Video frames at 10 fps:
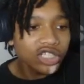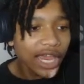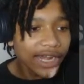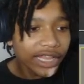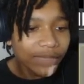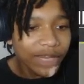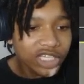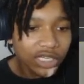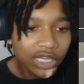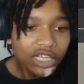chat, not to
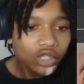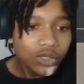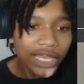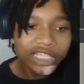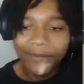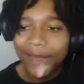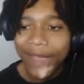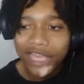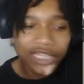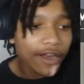mention, 2K took my
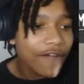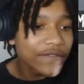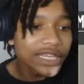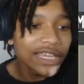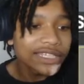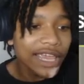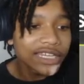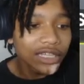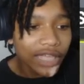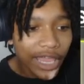mascot off. It is a
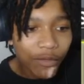delay